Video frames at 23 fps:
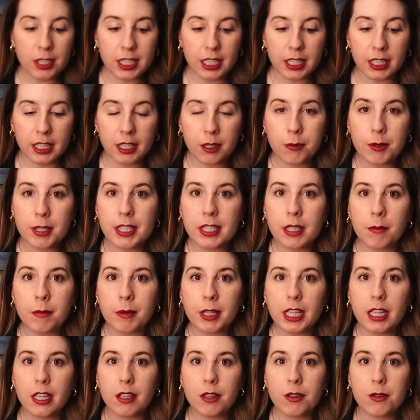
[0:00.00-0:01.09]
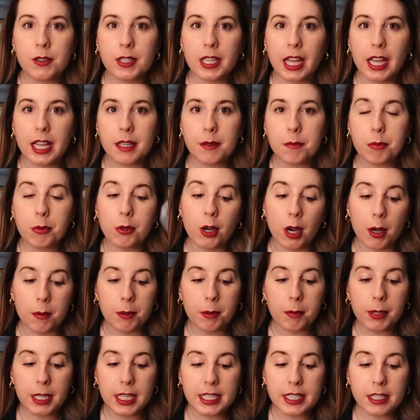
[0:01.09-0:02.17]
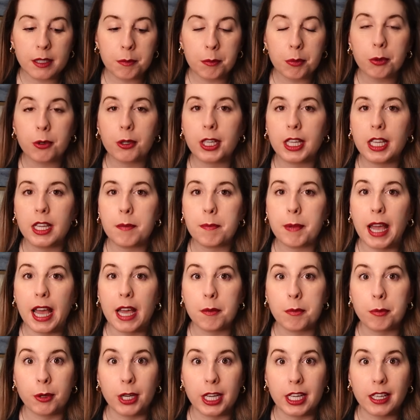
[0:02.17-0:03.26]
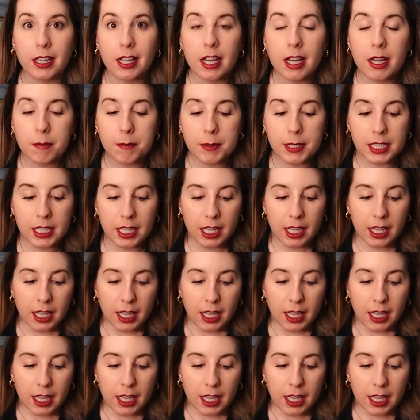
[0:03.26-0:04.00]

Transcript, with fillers: dealing with somebody who's had probably some pretty bad breakups.